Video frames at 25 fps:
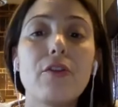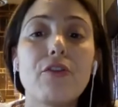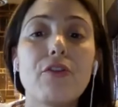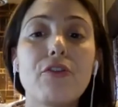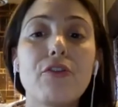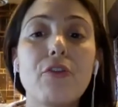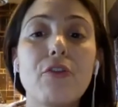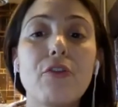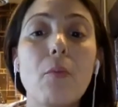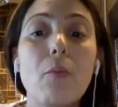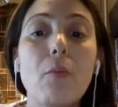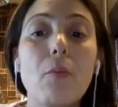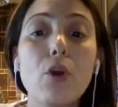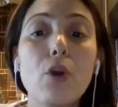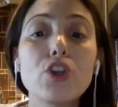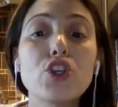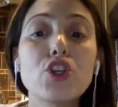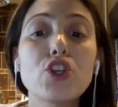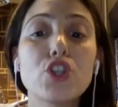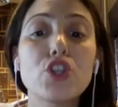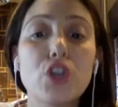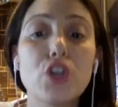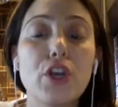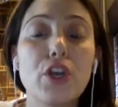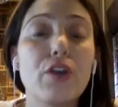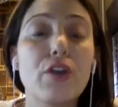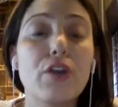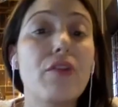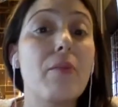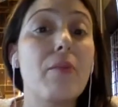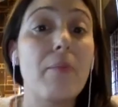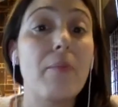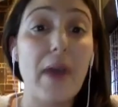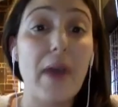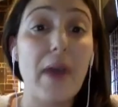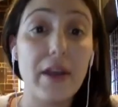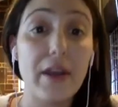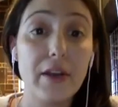the more sugar the
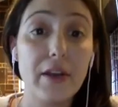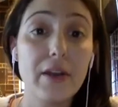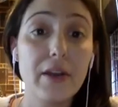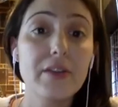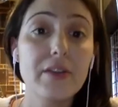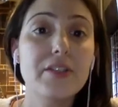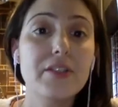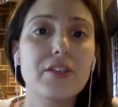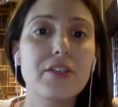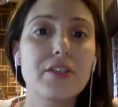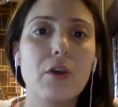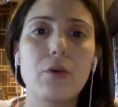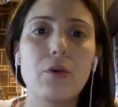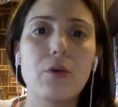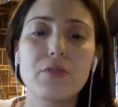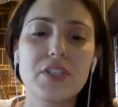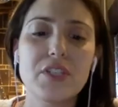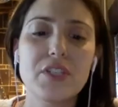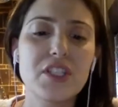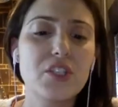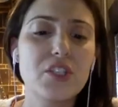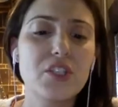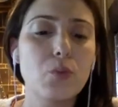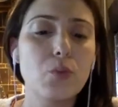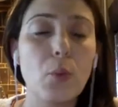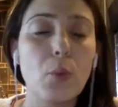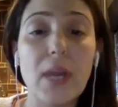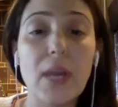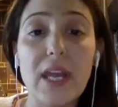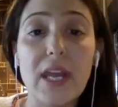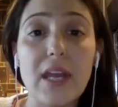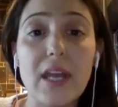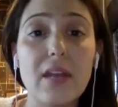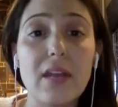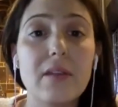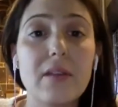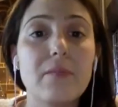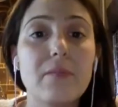better so
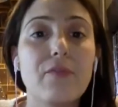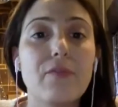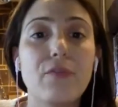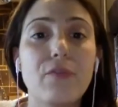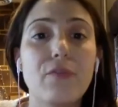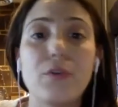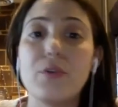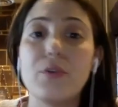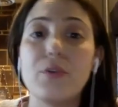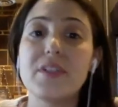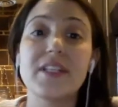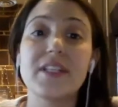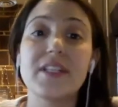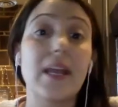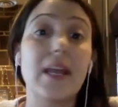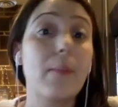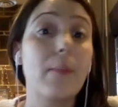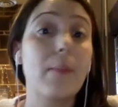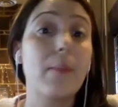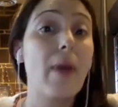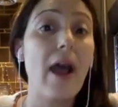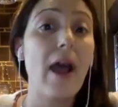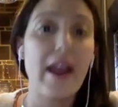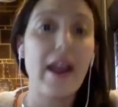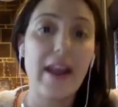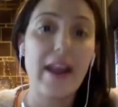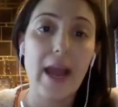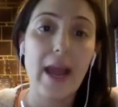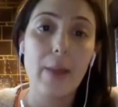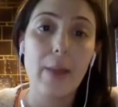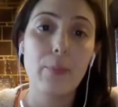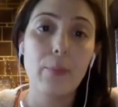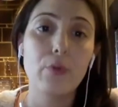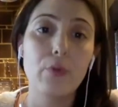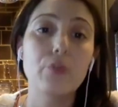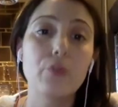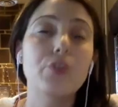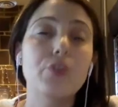sweet fruits like
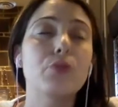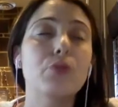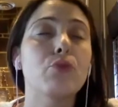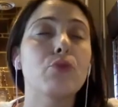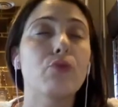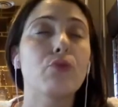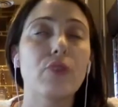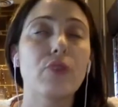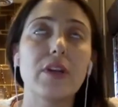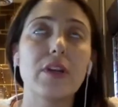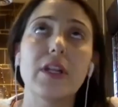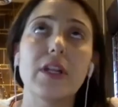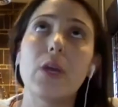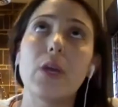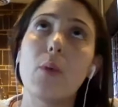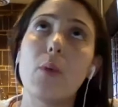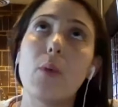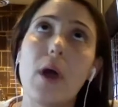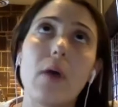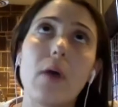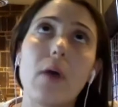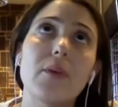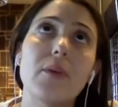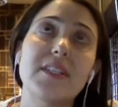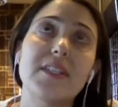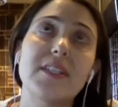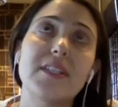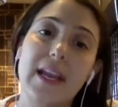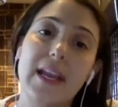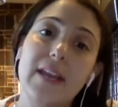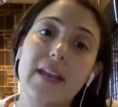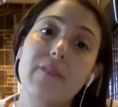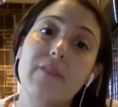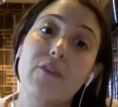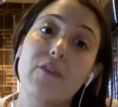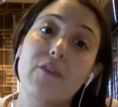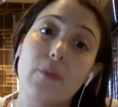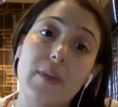pineapple do really well with second
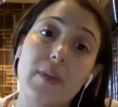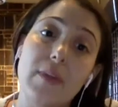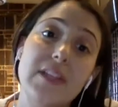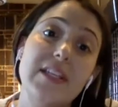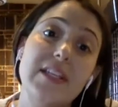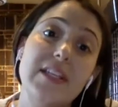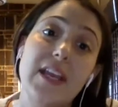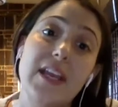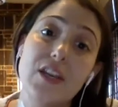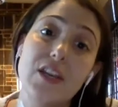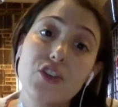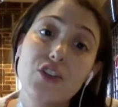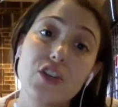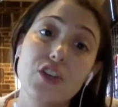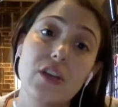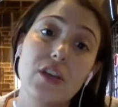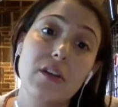fermentation